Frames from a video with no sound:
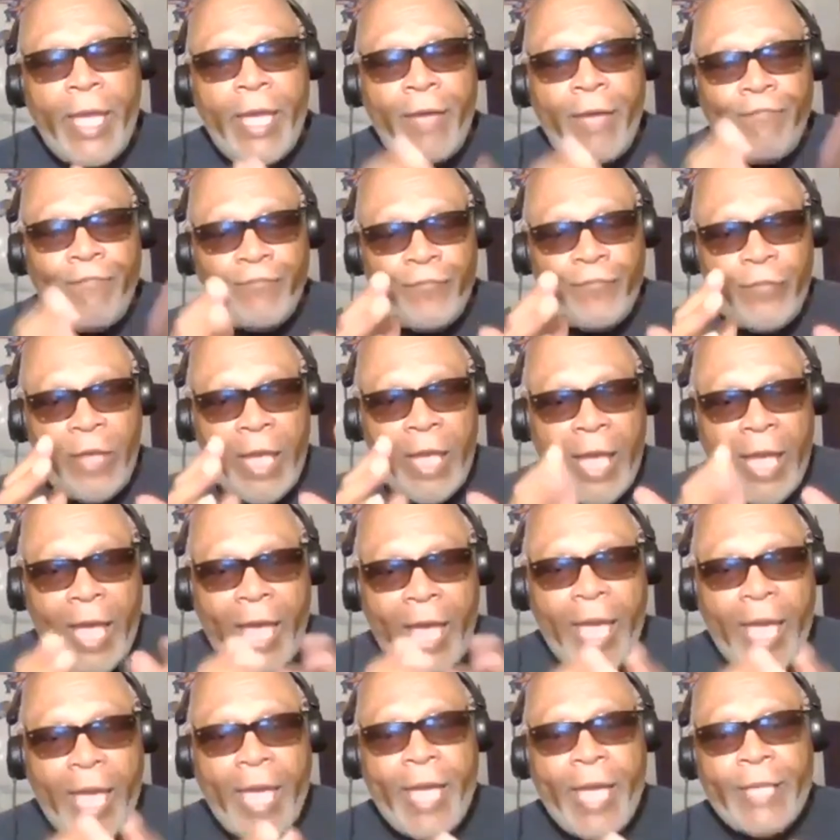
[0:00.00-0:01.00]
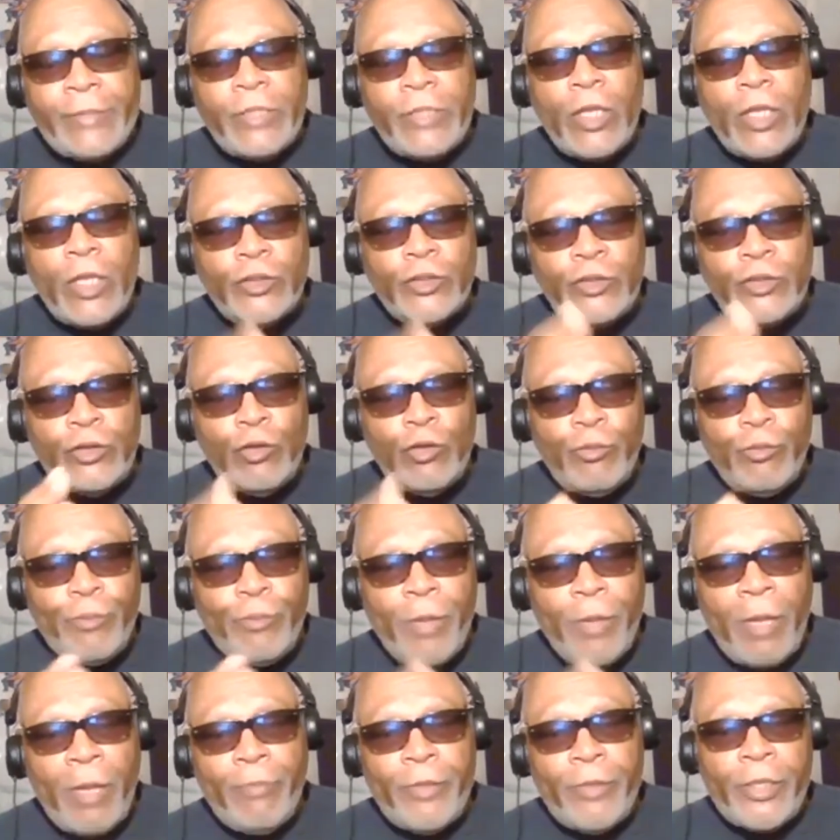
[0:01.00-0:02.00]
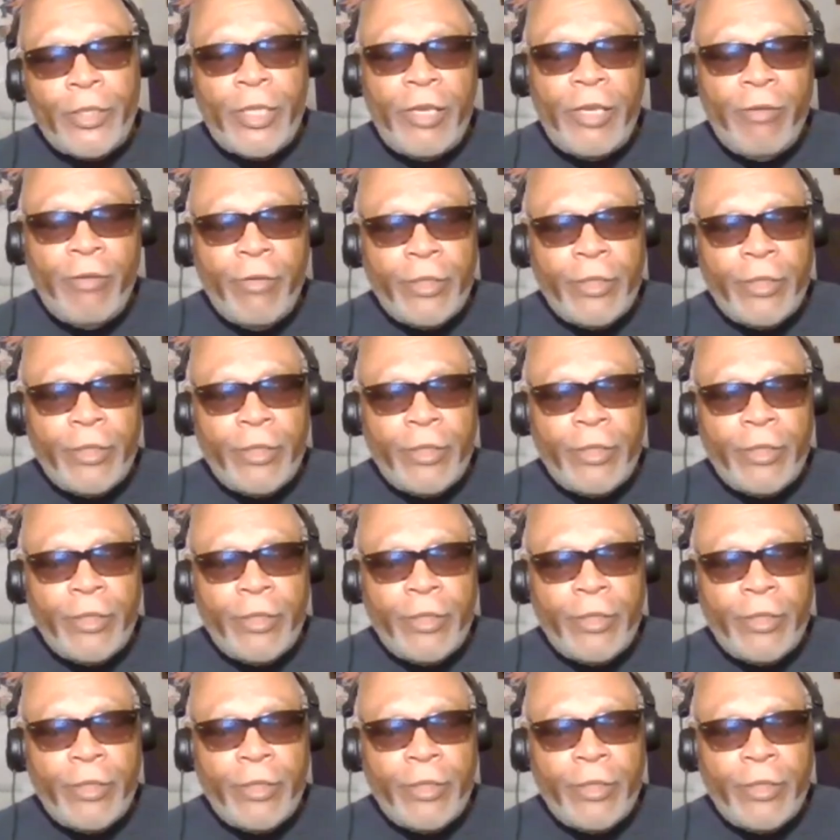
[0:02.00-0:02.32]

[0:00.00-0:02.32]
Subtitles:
two public hearings, ladies and gentlemen.